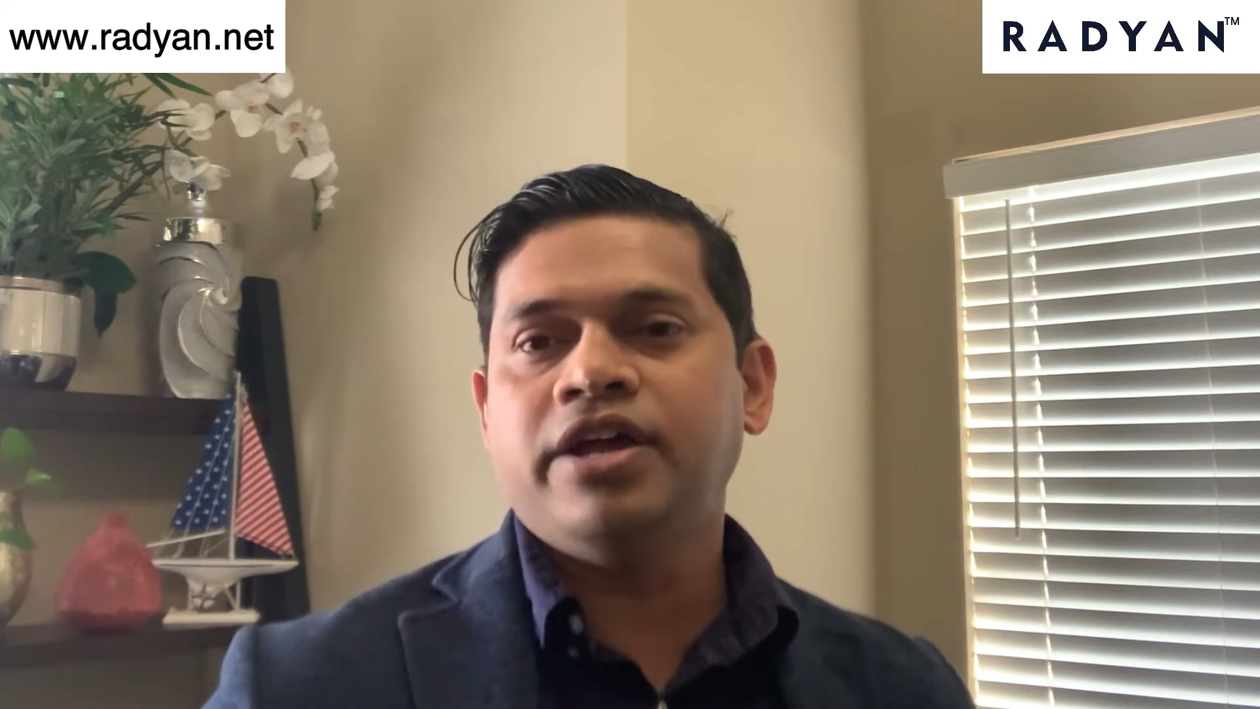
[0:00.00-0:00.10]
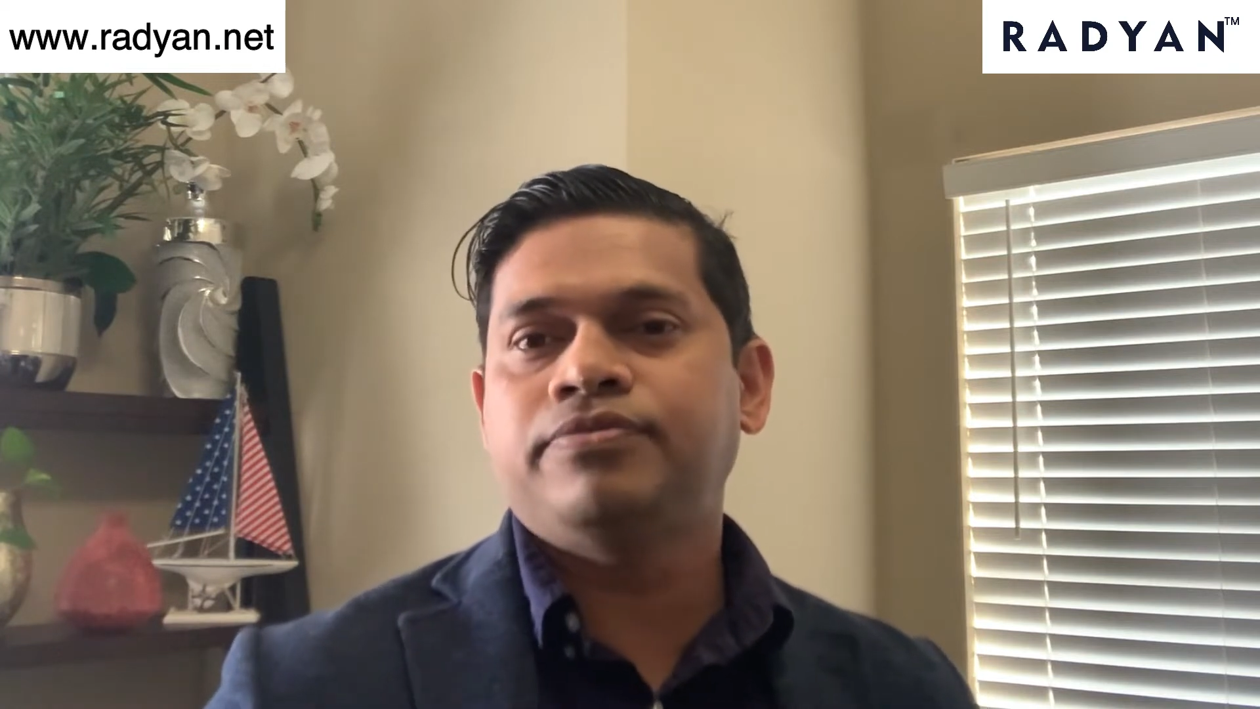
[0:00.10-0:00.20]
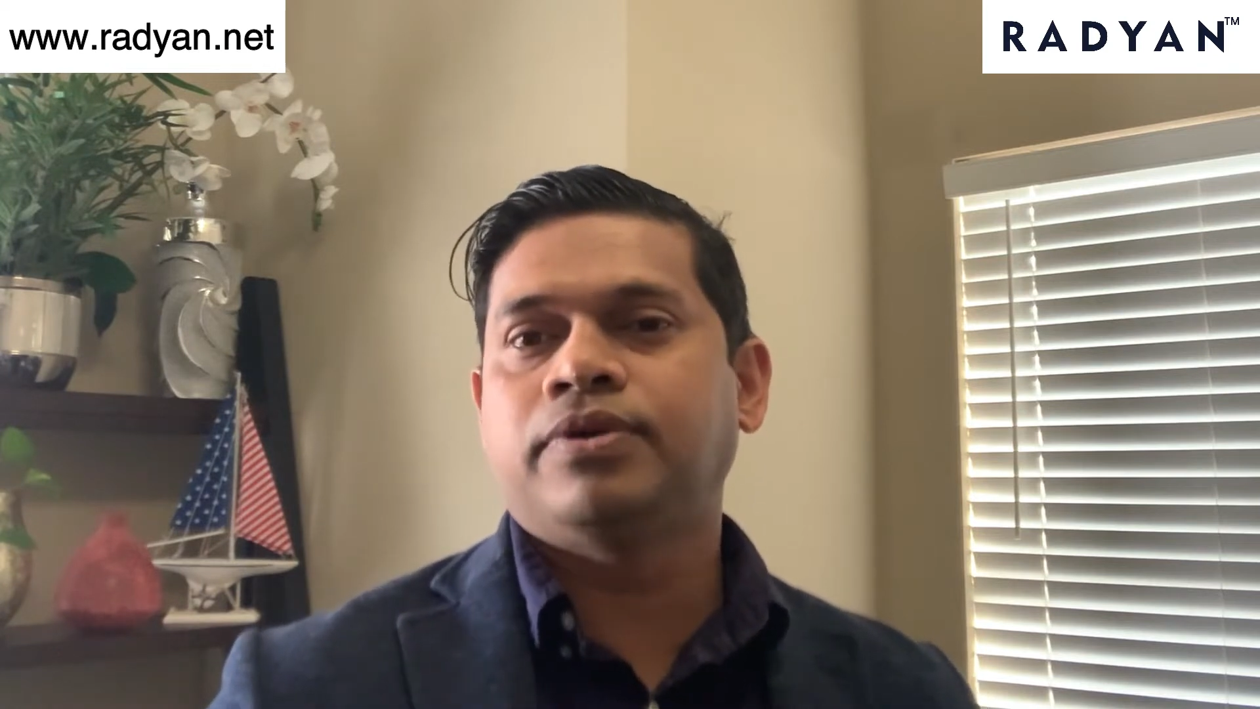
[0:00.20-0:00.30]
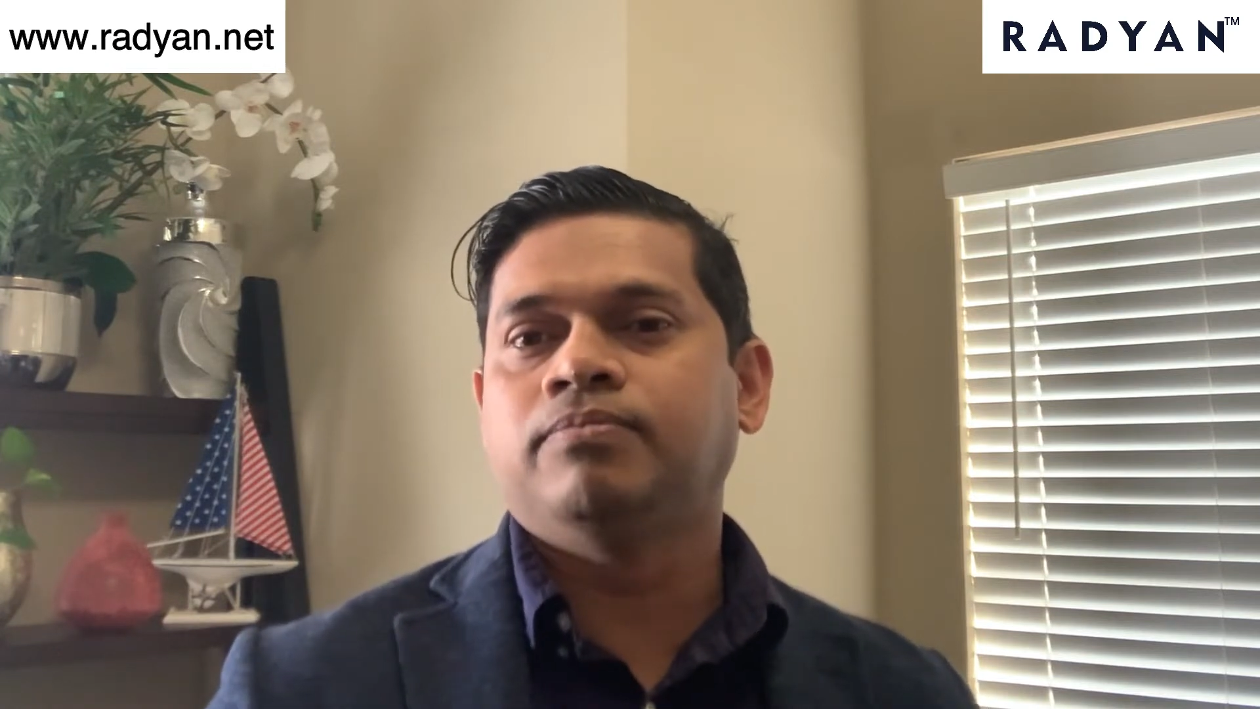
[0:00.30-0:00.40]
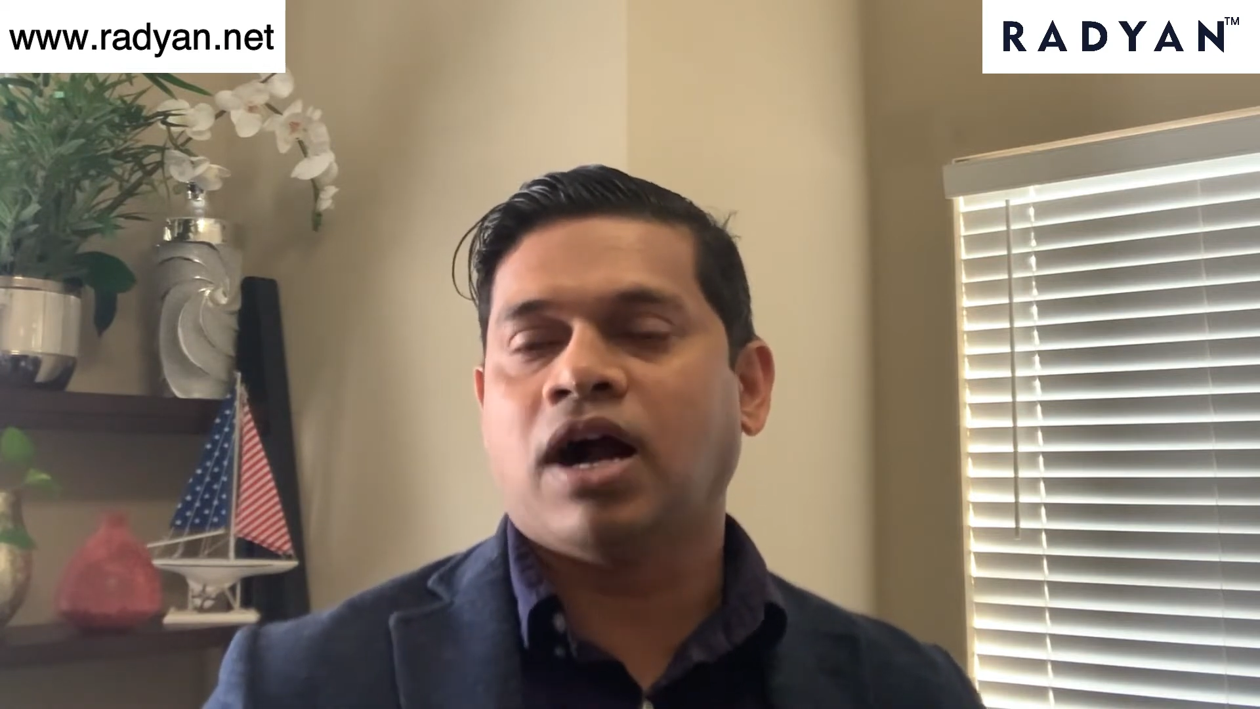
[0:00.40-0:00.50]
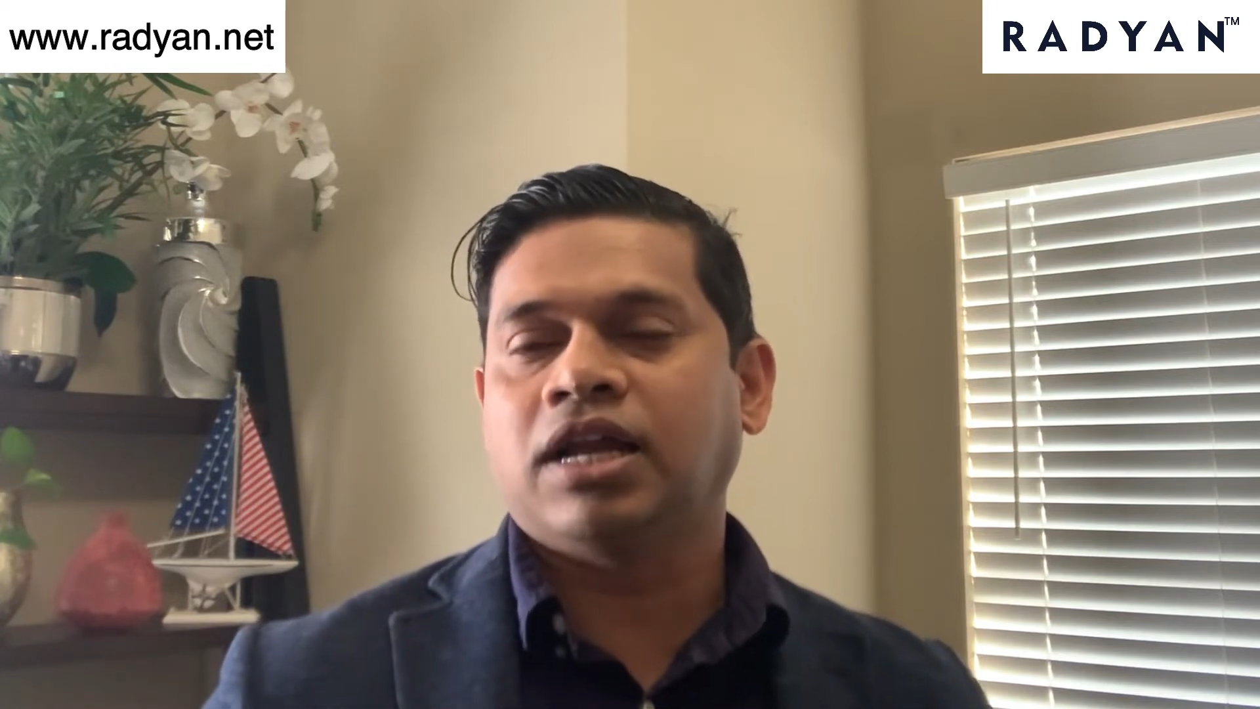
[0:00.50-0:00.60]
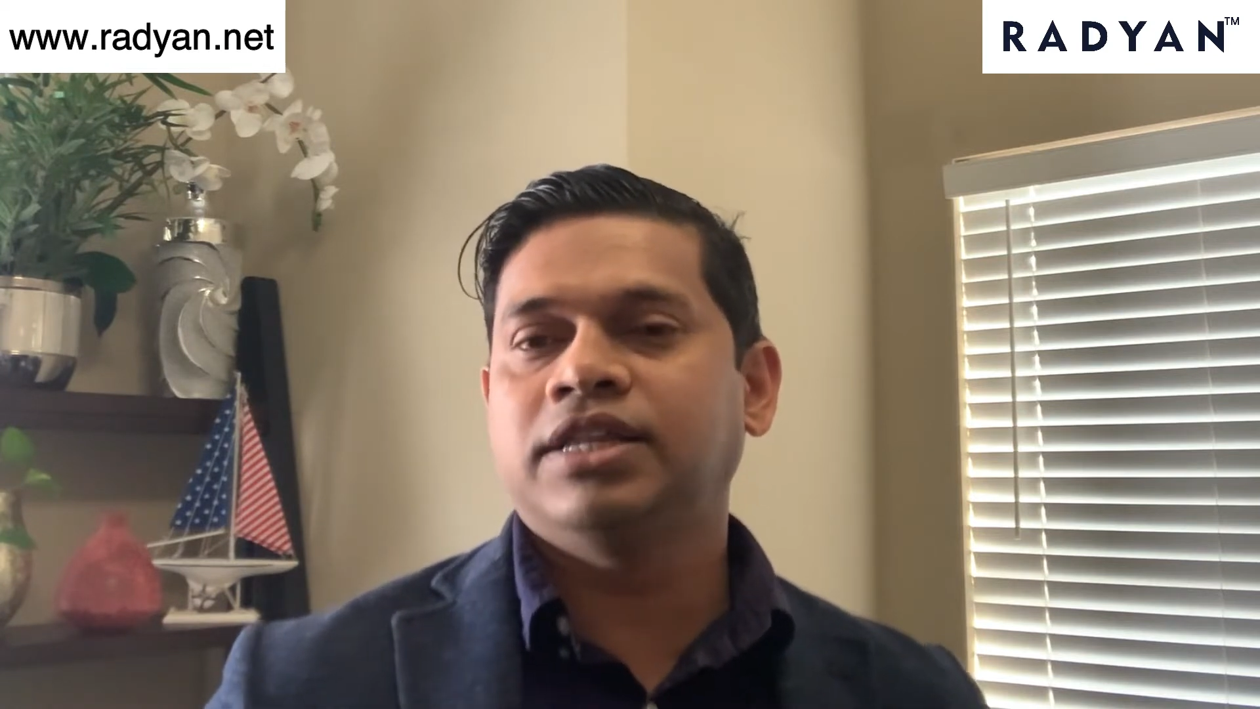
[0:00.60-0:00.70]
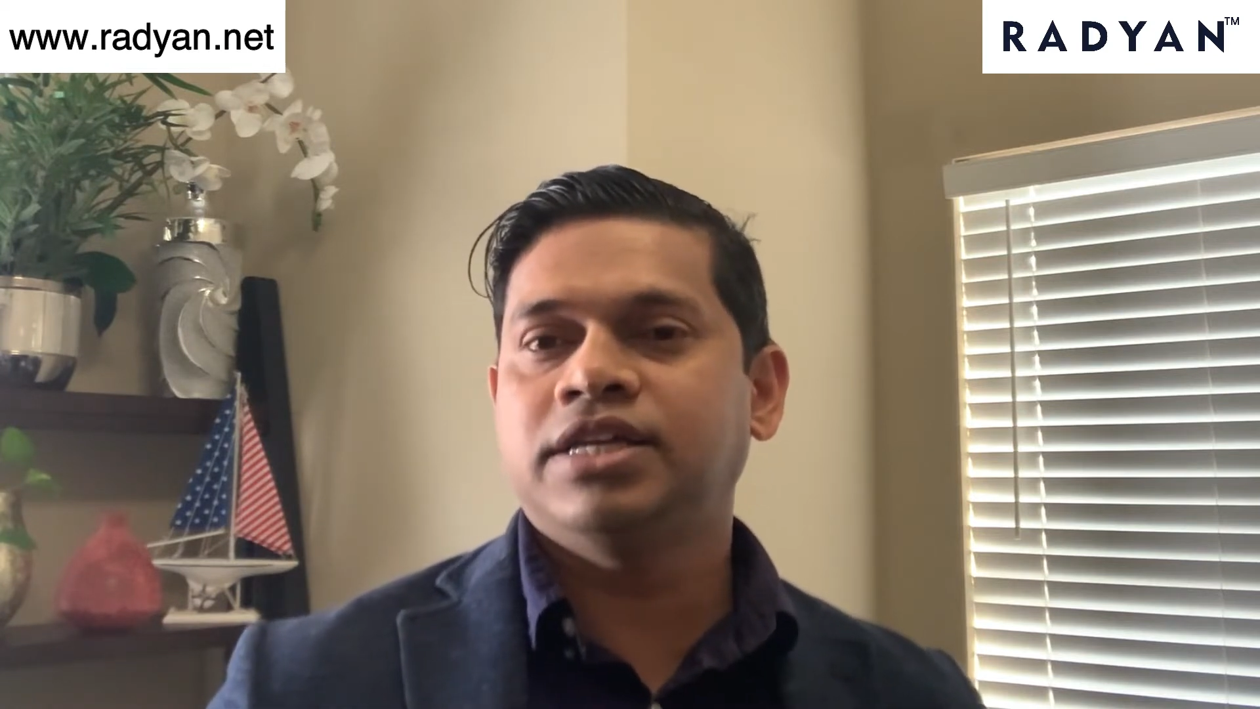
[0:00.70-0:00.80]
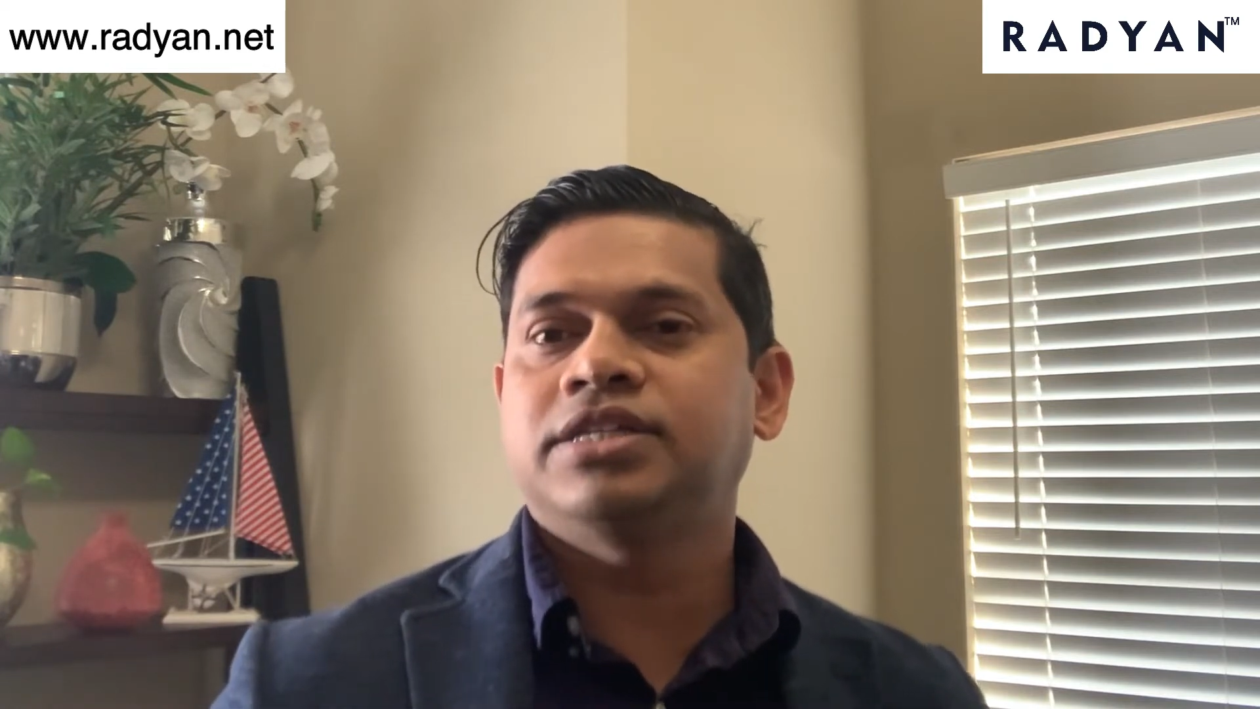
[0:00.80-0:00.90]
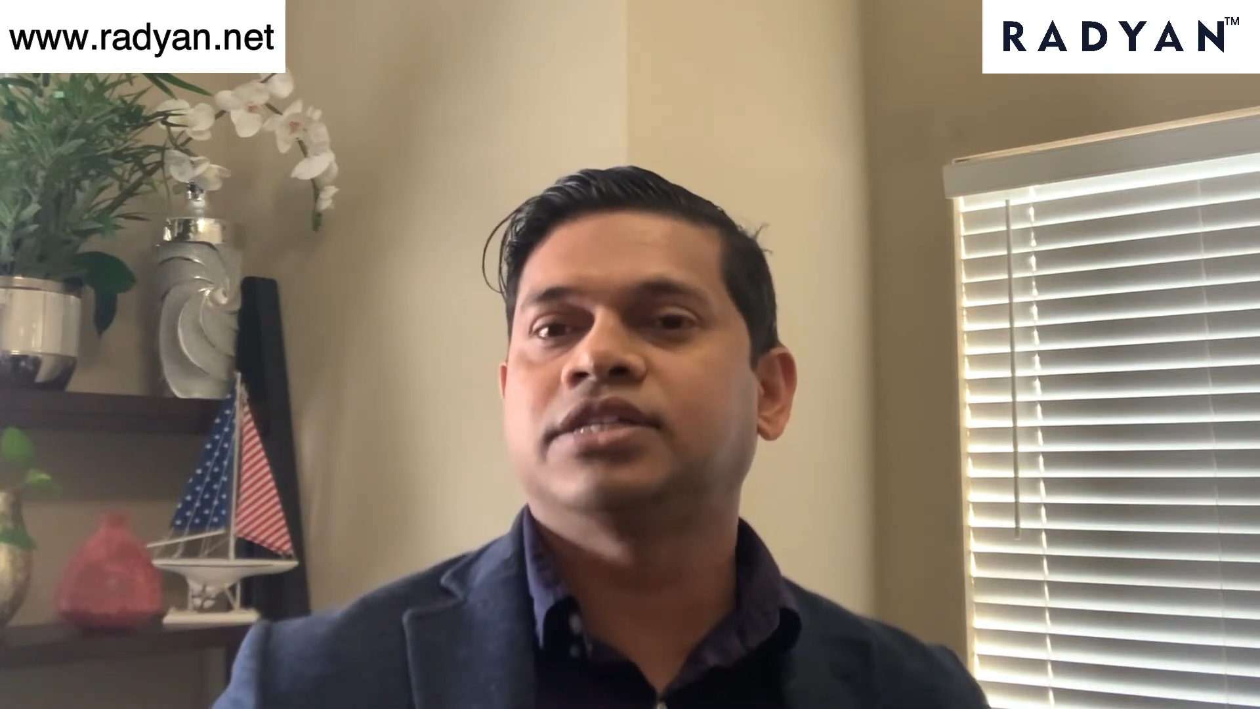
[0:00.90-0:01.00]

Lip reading: it from Bangladesh,